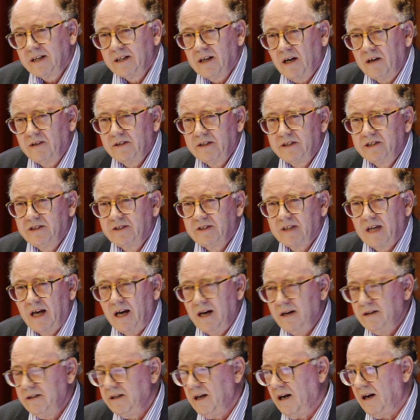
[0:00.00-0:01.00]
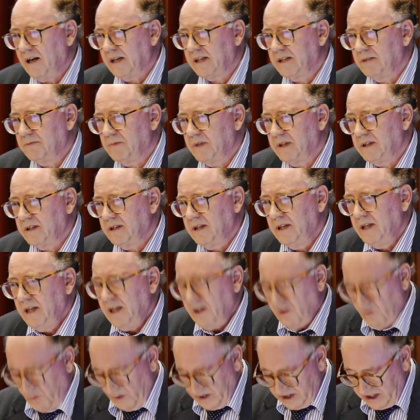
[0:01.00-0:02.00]
Coleridge's own argument,
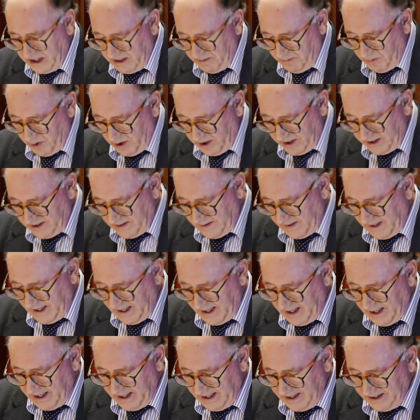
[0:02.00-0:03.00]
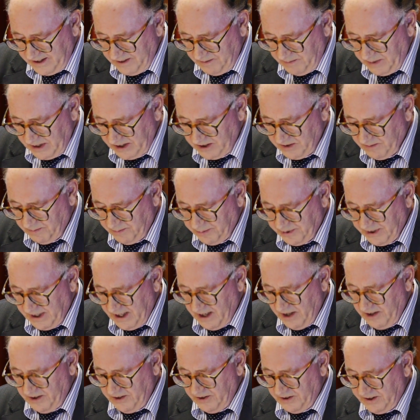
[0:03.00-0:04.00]
which he put in a piece of
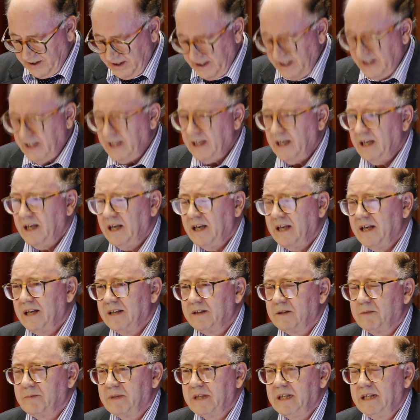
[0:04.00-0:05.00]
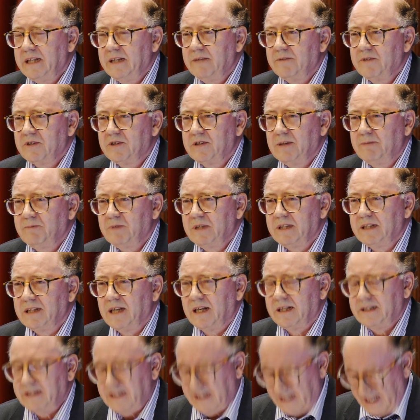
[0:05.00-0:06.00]
prose at the beginning of the
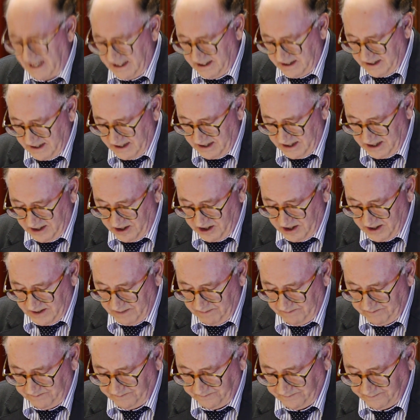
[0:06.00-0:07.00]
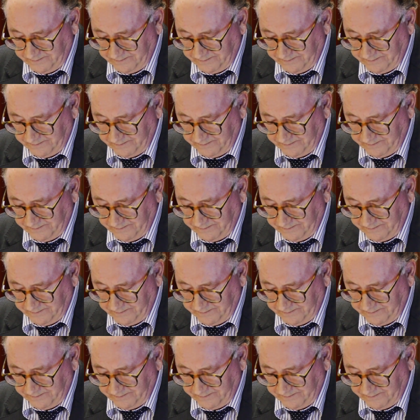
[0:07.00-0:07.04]
1798 edition.